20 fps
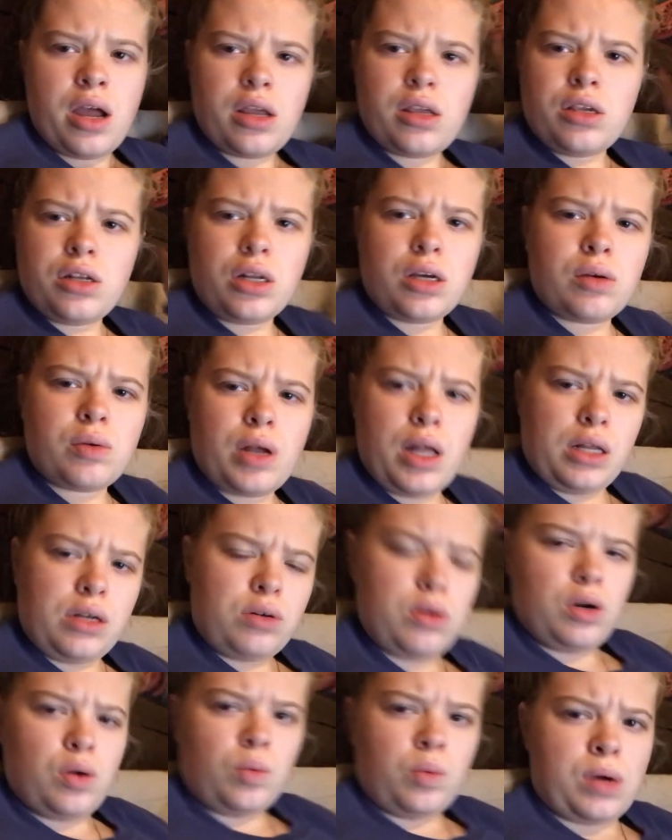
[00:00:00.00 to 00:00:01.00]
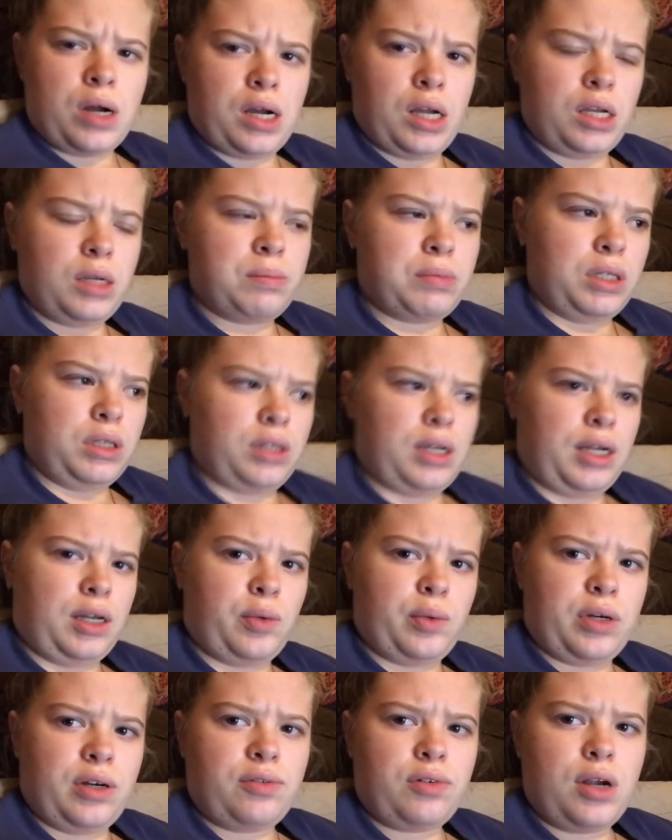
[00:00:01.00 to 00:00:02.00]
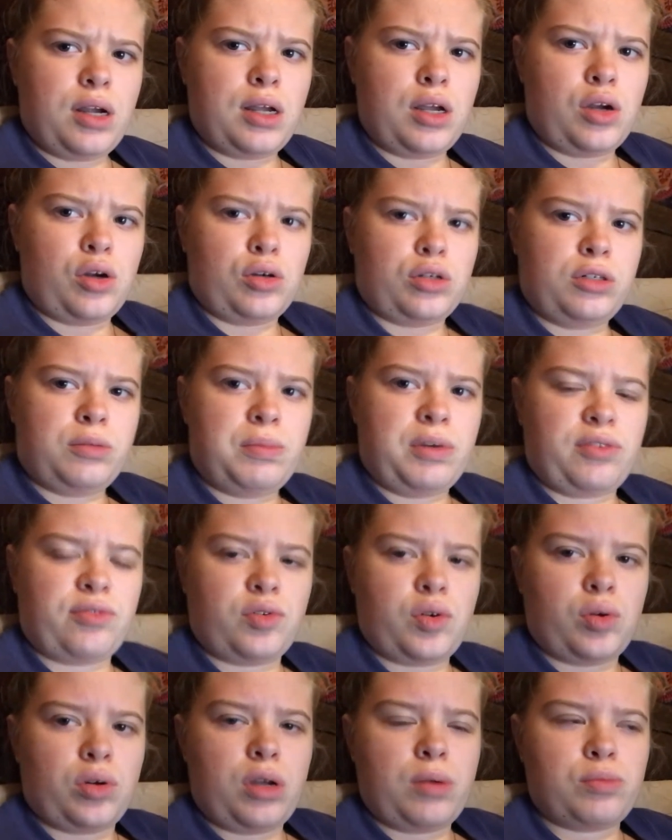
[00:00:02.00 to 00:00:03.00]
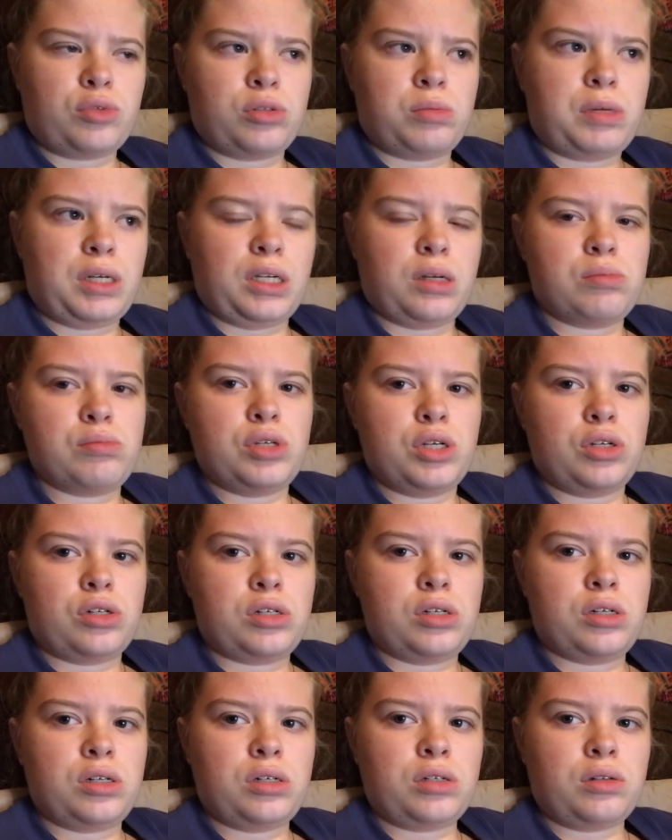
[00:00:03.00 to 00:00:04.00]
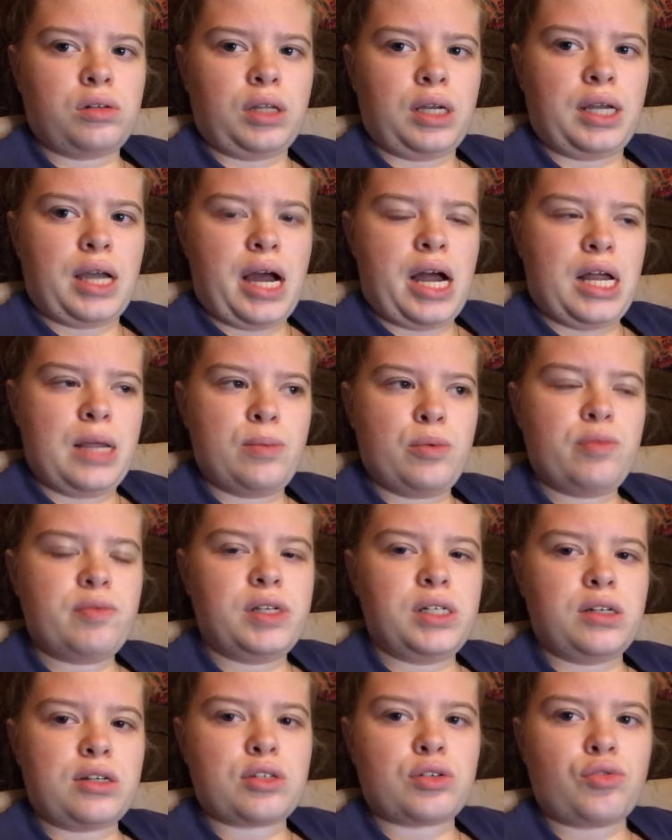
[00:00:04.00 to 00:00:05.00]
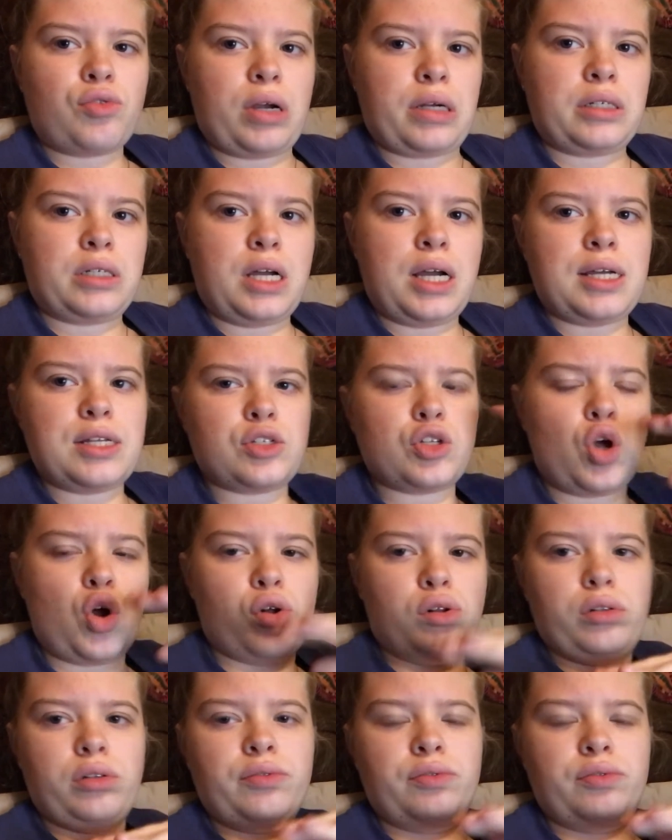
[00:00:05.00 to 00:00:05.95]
You know, I don't know why, but, like, whenever I hook my phone up to my computer, like, iMovie doesn't recognize all